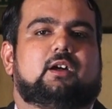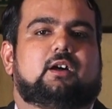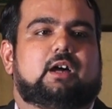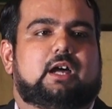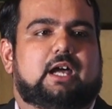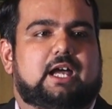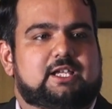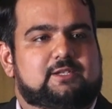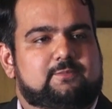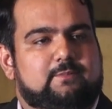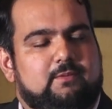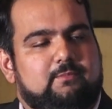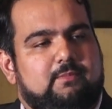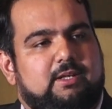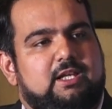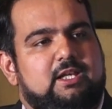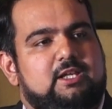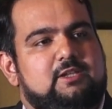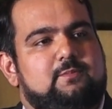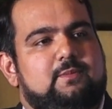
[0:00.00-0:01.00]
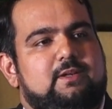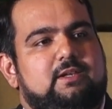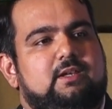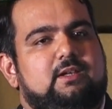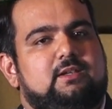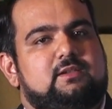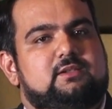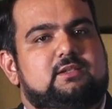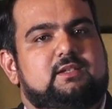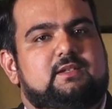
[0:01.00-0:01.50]
as per my
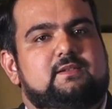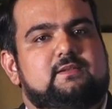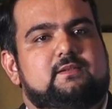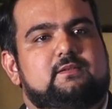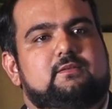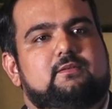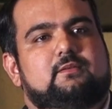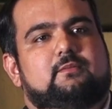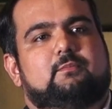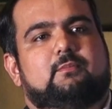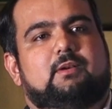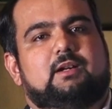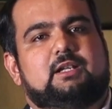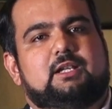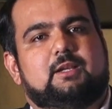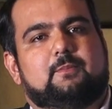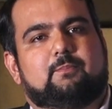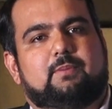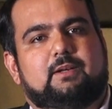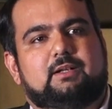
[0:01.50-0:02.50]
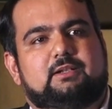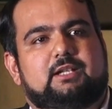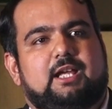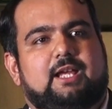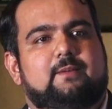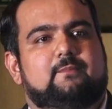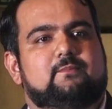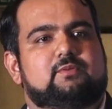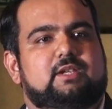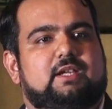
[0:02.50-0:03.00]
experiences, multiple
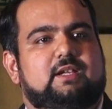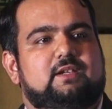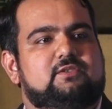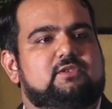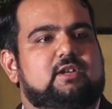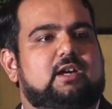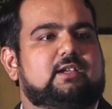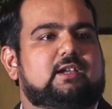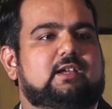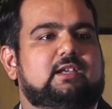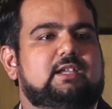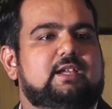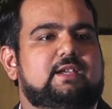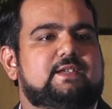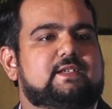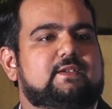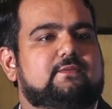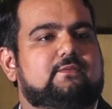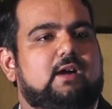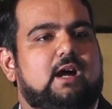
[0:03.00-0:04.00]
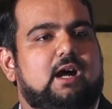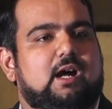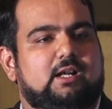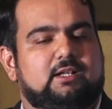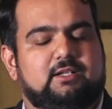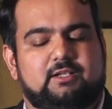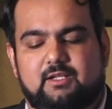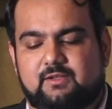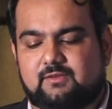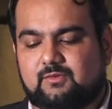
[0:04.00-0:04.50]
times HR colleagues have
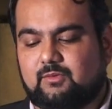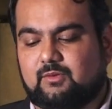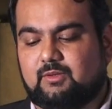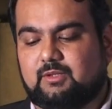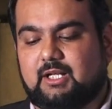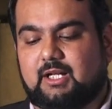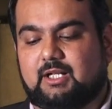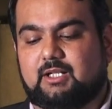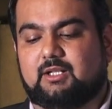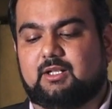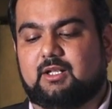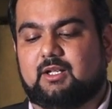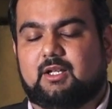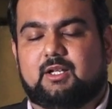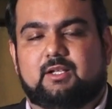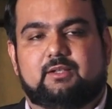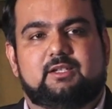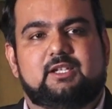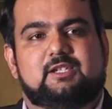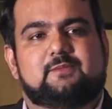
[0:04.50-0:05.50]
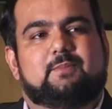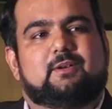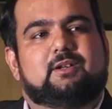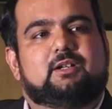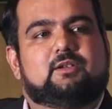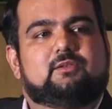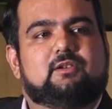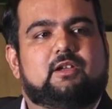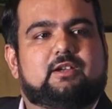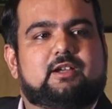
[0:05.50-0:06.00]
understood that this
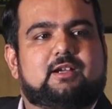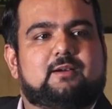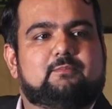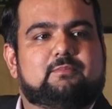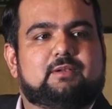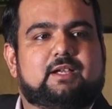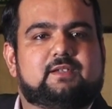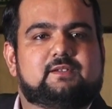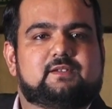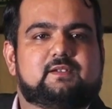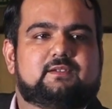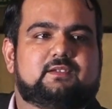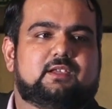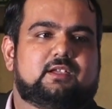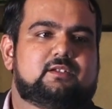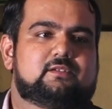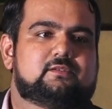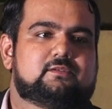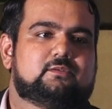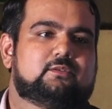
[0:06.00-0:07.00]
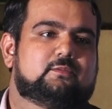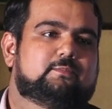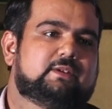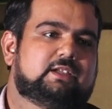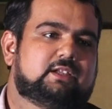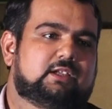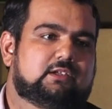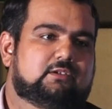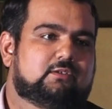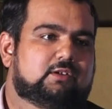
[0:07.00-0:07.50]
particular compliances, there is no
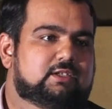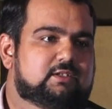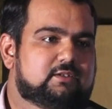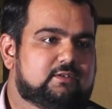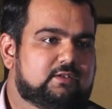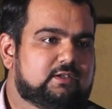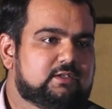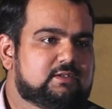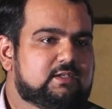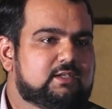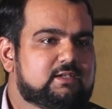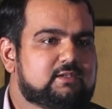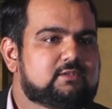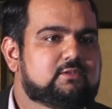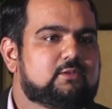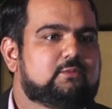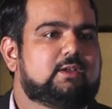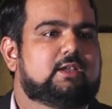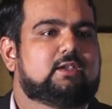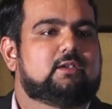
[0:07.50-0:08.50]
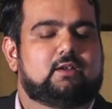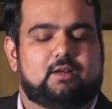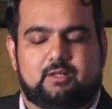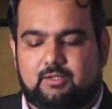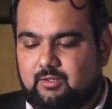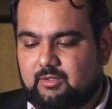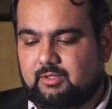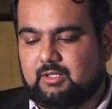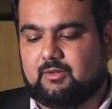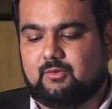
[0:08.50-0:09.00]
penal consequences, so we are not
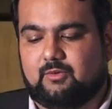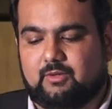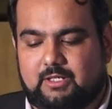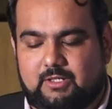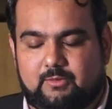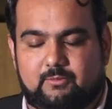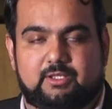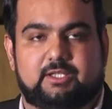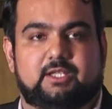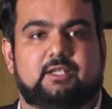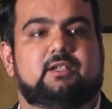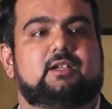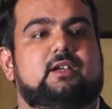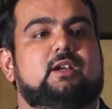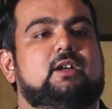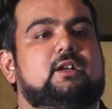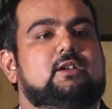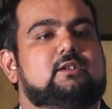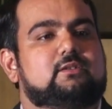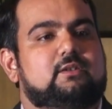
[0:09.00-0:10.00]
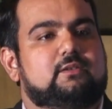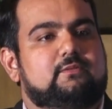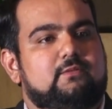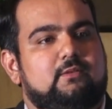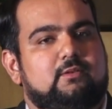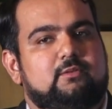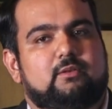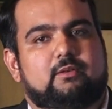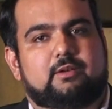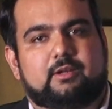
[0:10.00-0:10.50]
gonna go ahead with it. So if you
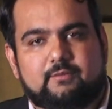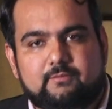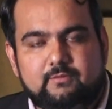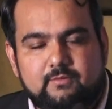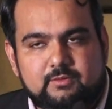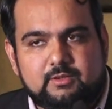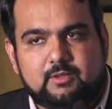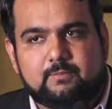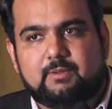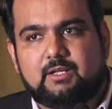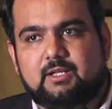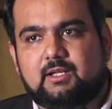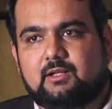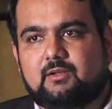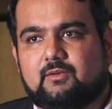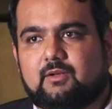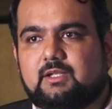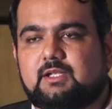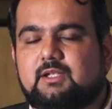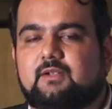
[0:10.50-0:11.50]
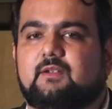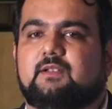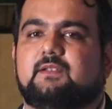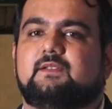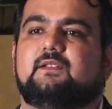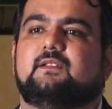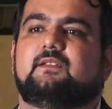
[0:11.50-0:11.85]
want to review the penal consequences,